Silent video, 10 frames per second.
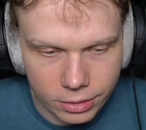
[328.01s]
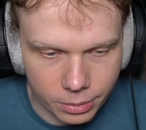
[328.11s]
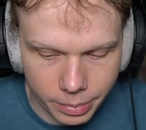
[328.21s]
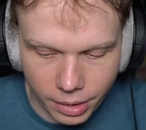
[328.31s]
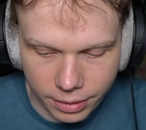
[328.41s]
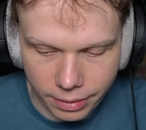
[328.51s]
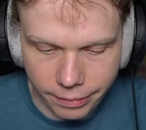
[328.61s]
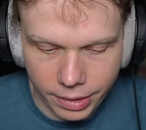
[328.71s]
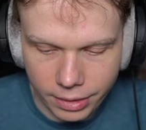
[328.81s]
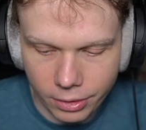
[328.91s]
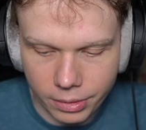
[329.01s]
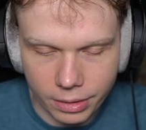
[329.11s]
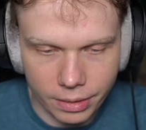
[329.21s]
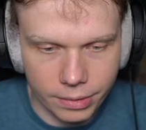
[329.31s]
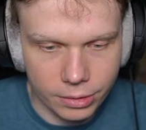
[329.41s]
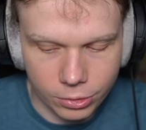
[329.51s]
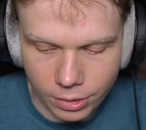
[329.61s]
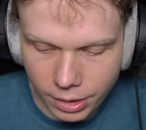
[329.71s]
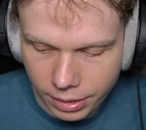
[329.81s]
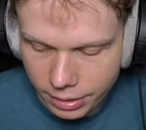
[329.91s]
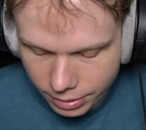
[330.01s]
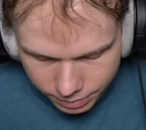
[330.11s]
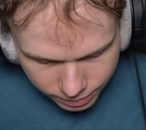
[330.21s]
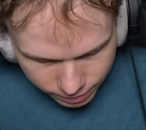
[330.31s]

So pause the video and I'll give it a try and then